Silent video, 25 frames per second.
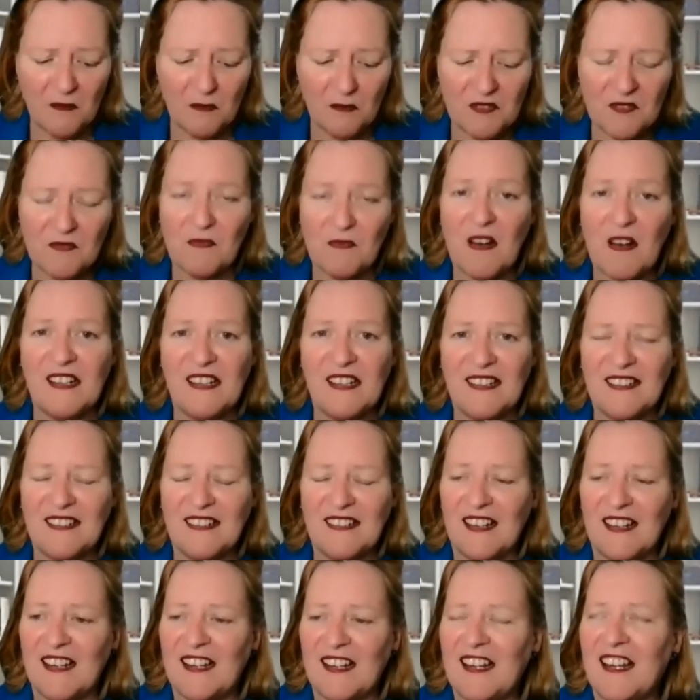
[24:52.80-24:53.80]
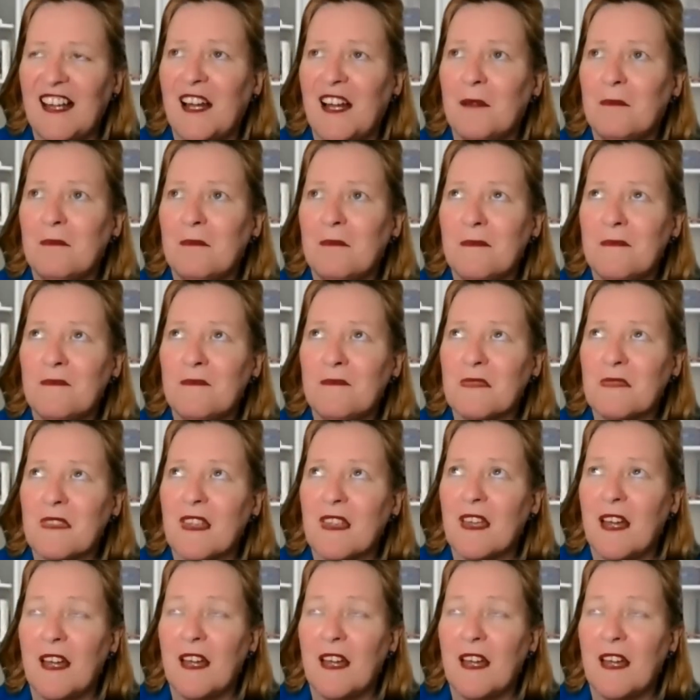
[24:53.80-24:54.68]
I was running in a, um,